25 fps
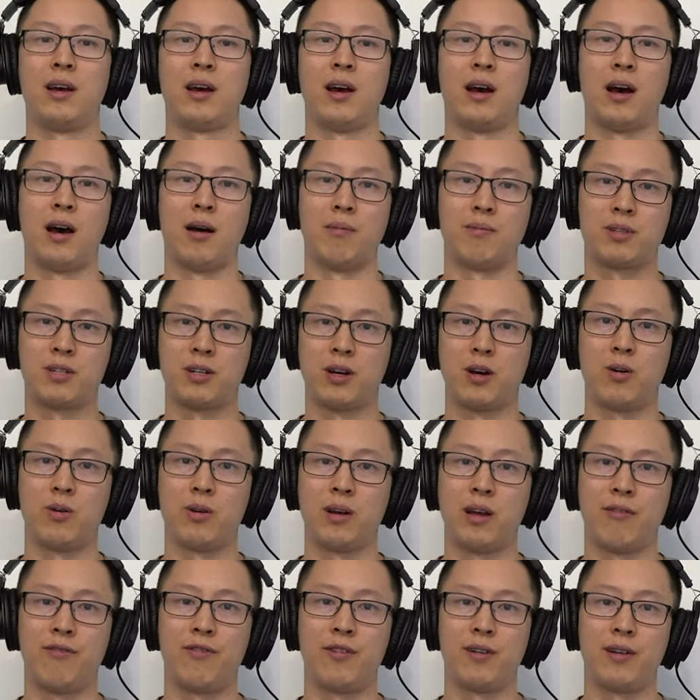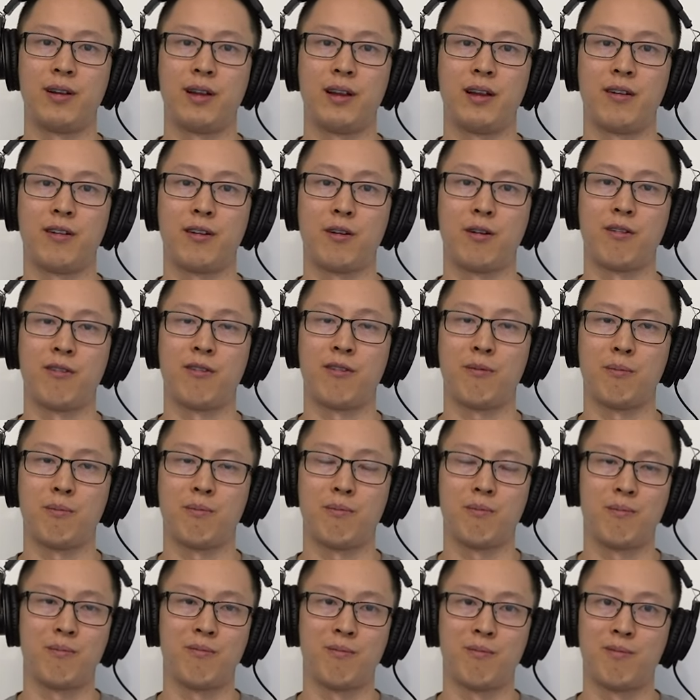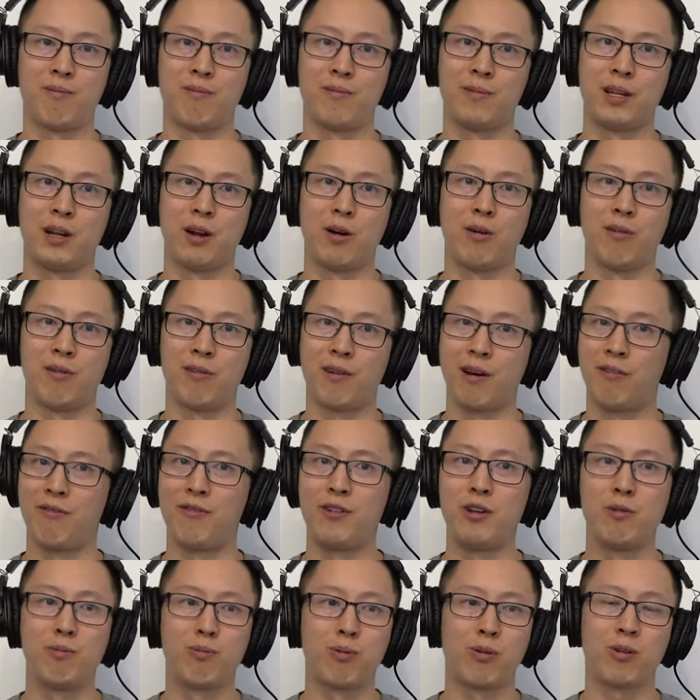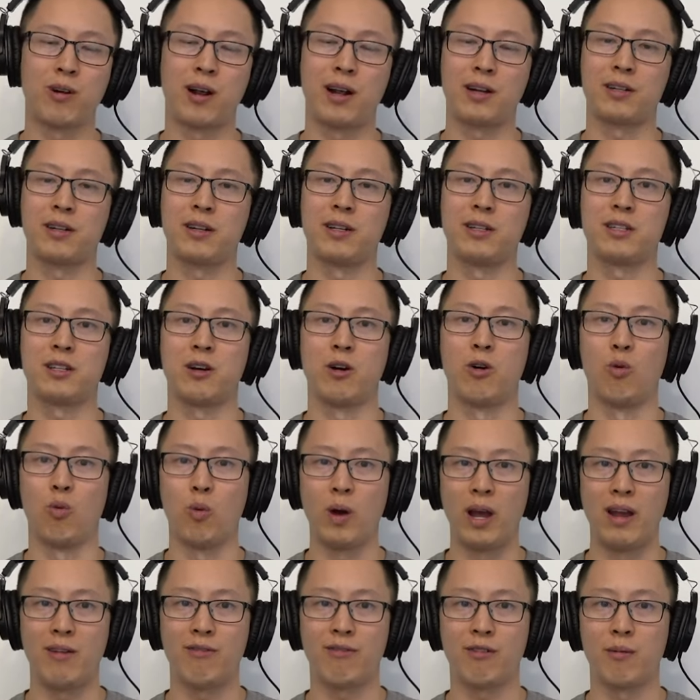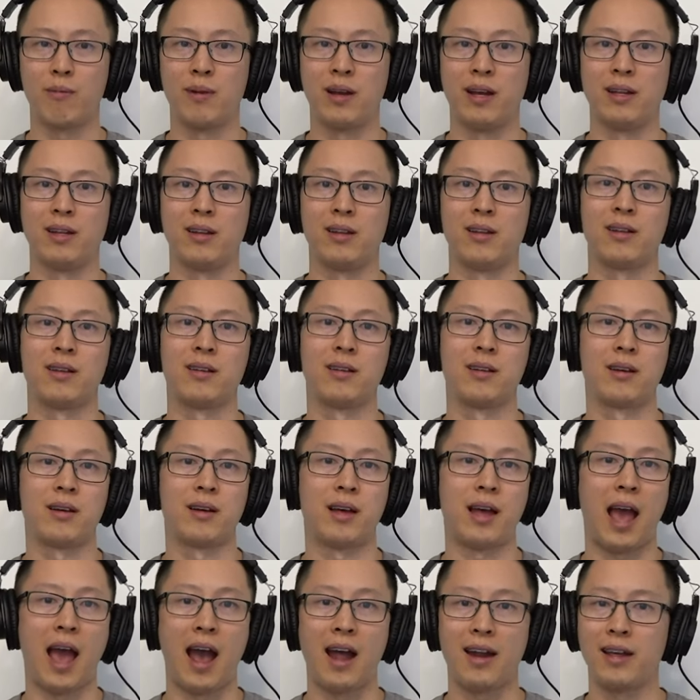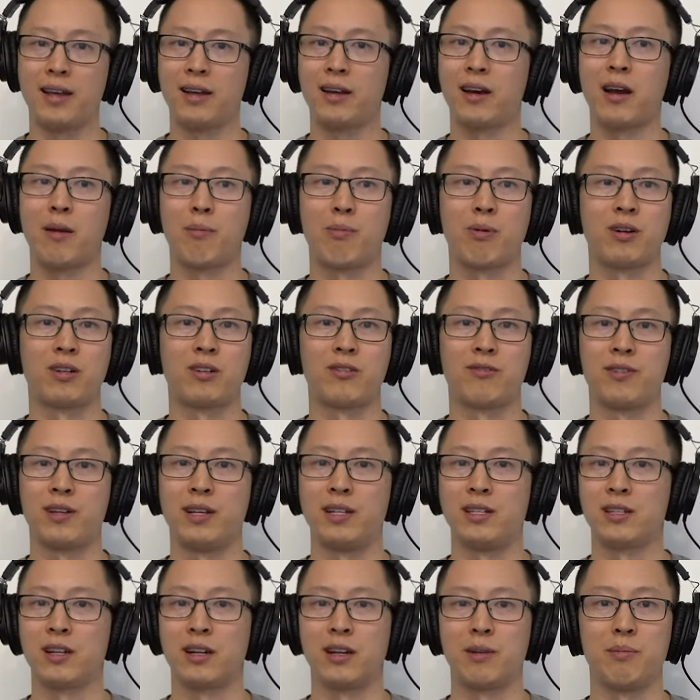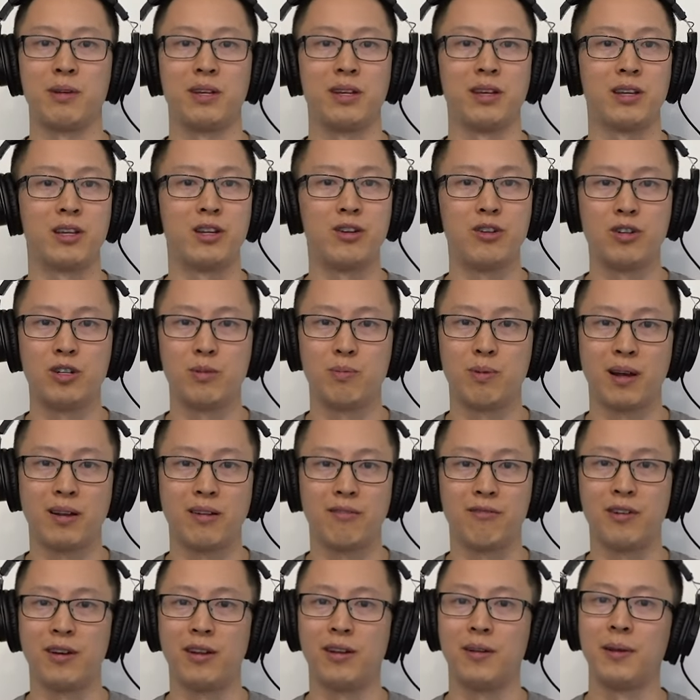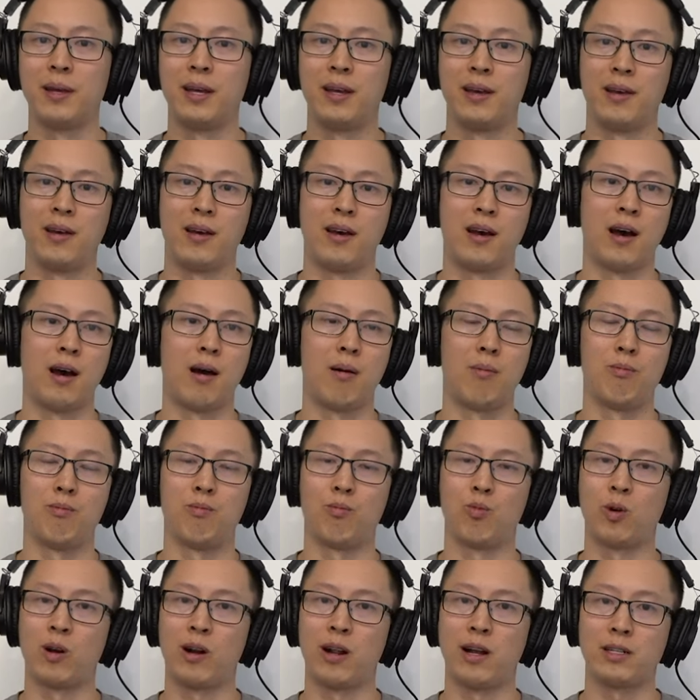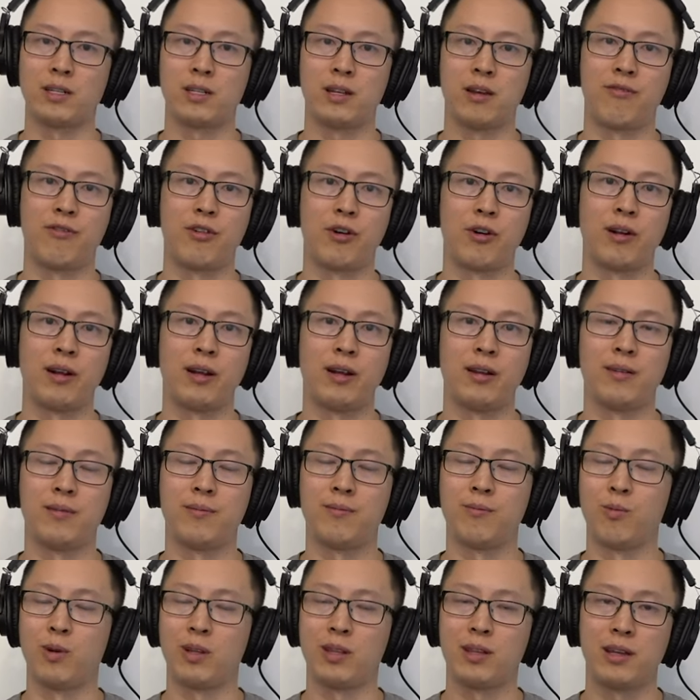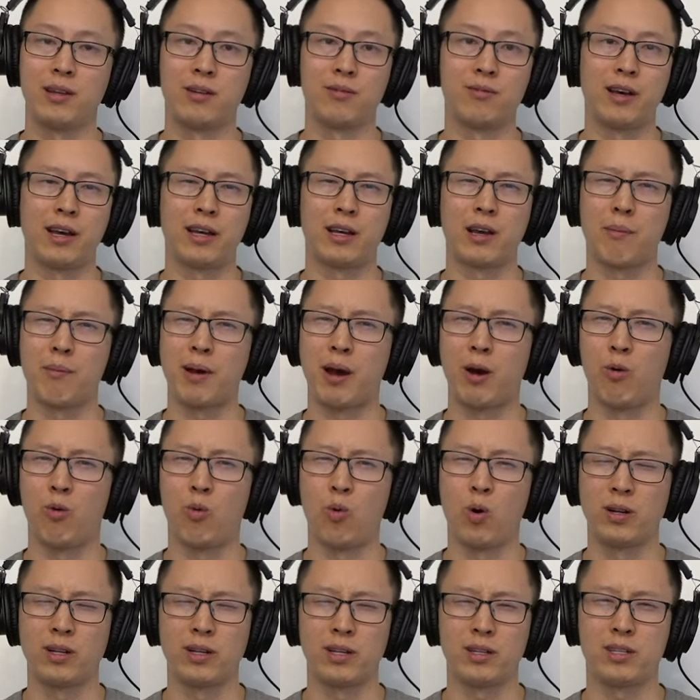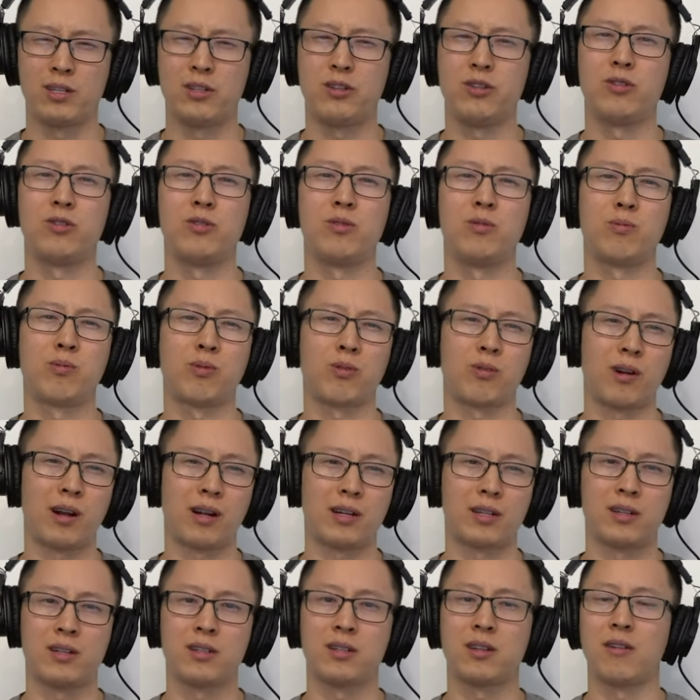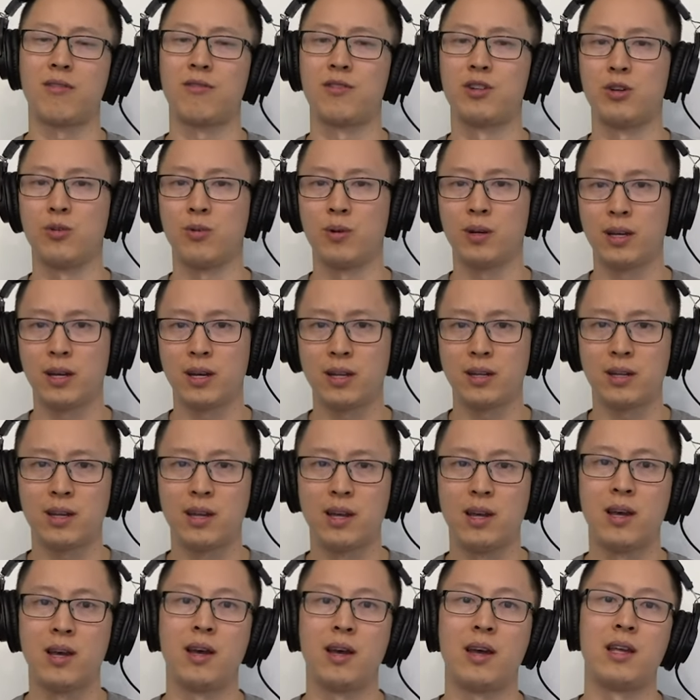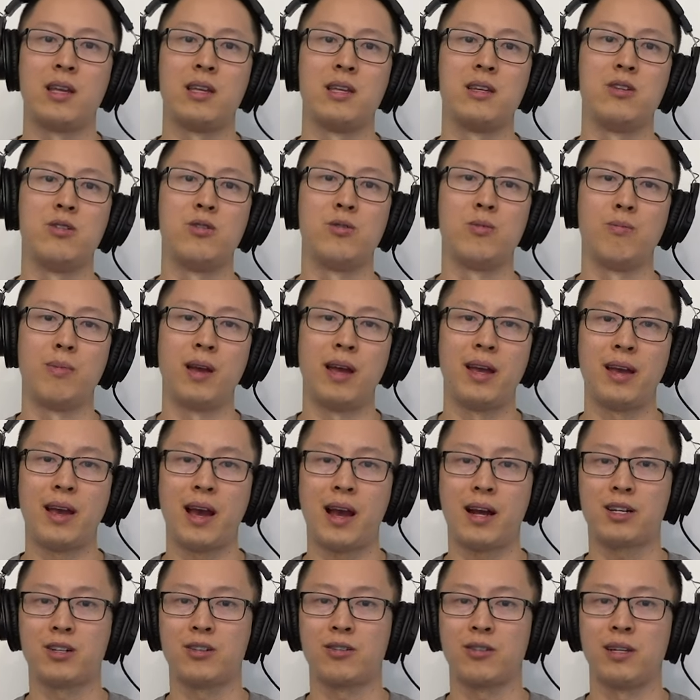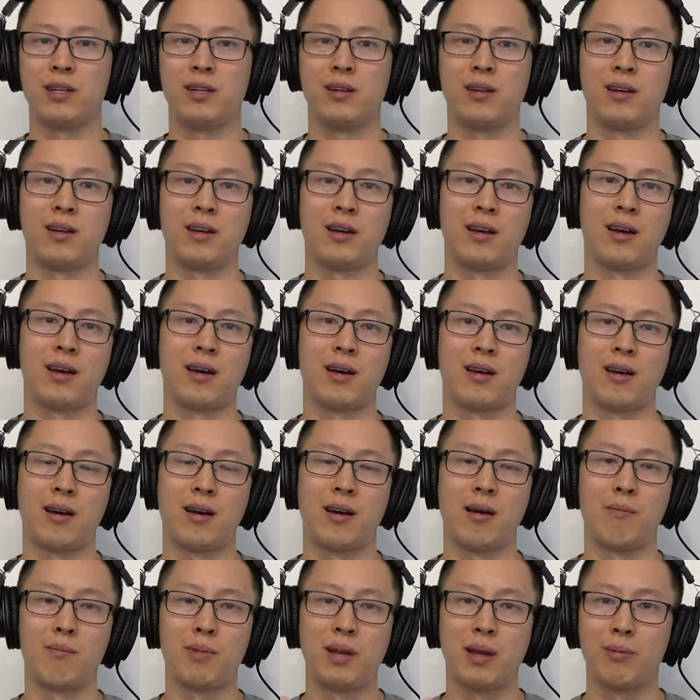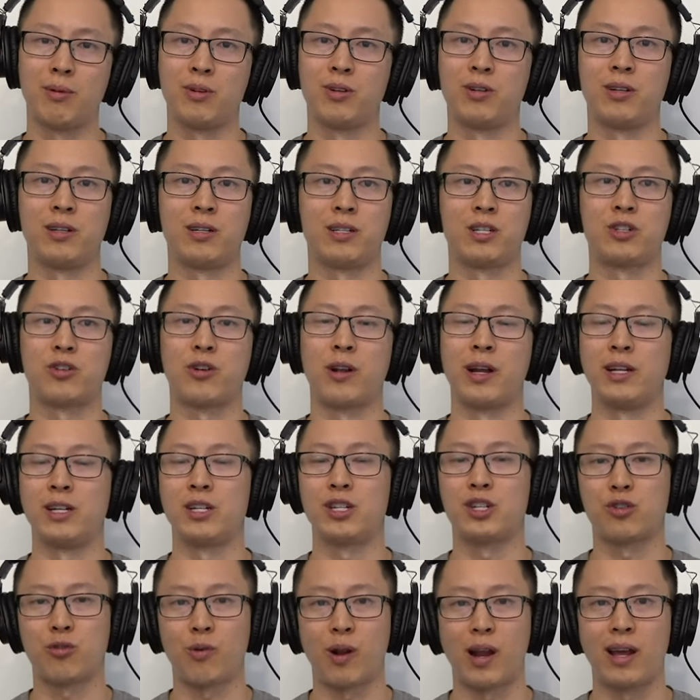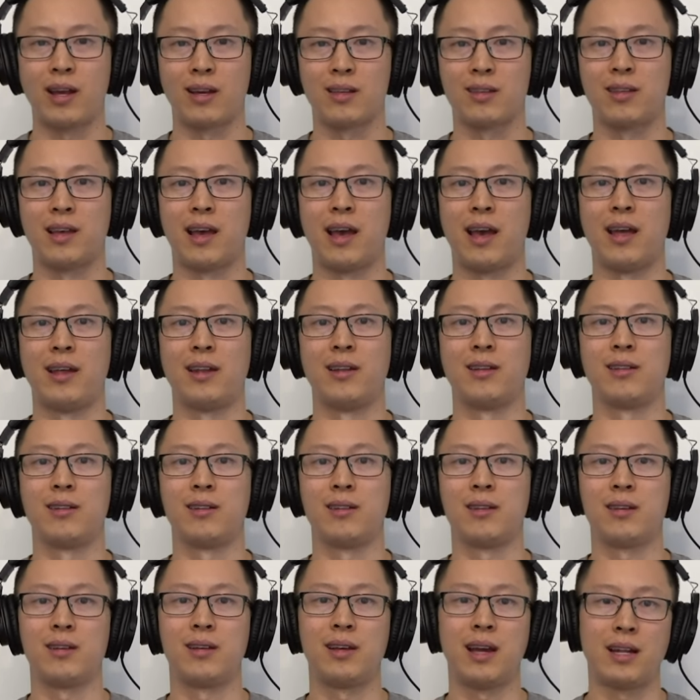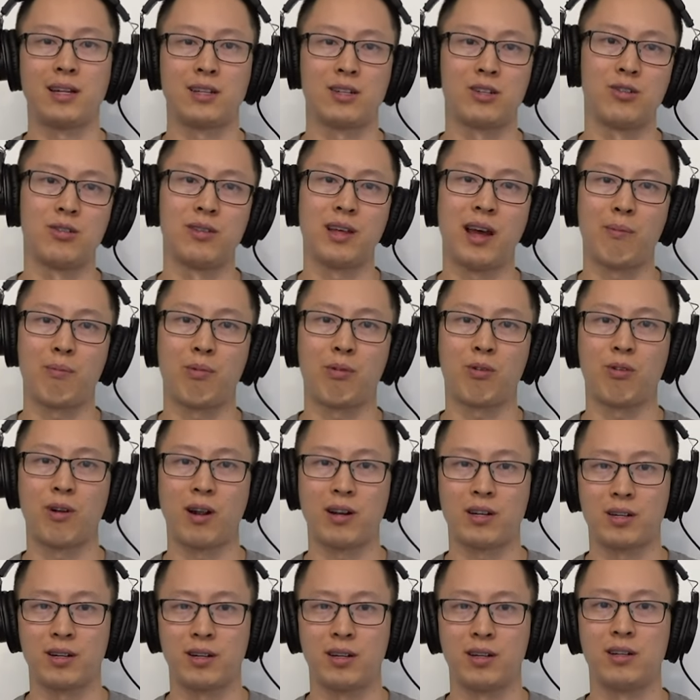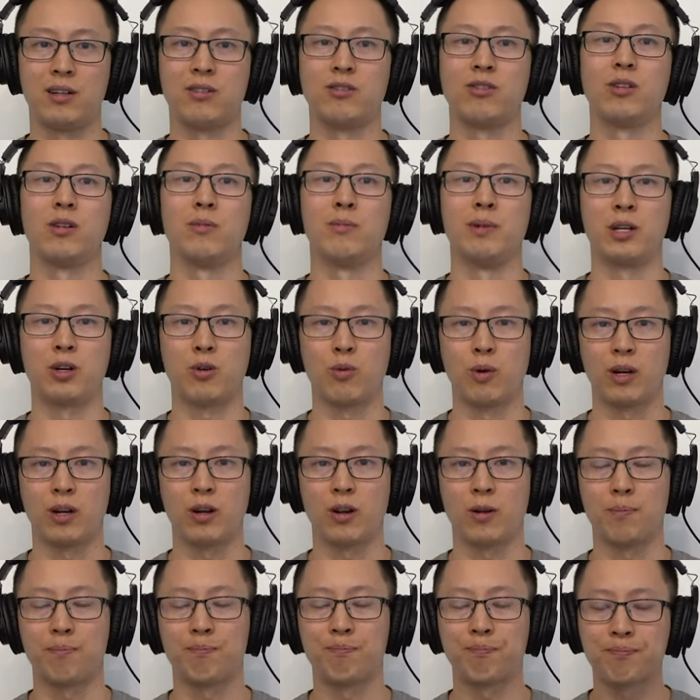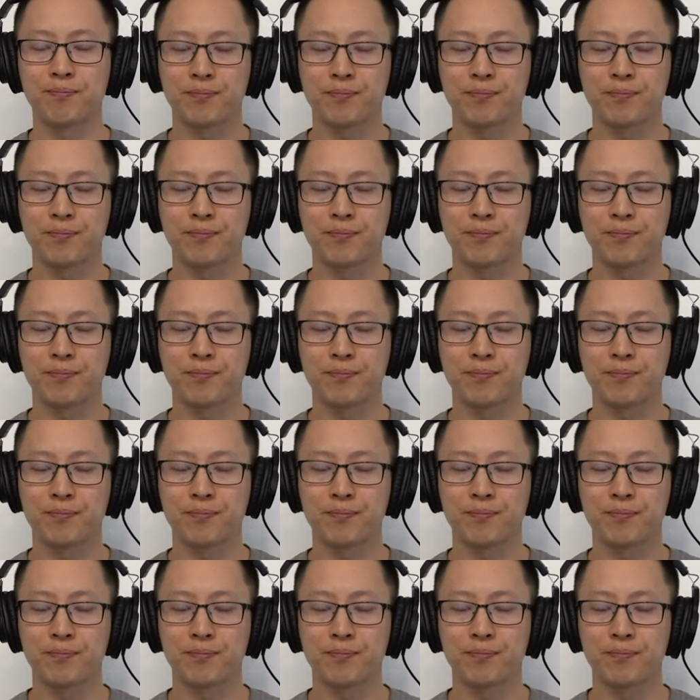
Um, so if you're, you're, you know, a few progressions away from it, adding hypertrophy is going to be a huge benefit. Um, whereas if you're in within like about one to two progressions of doing it, you may actually um, be able to just train strength and get to that progression a little bit quicker.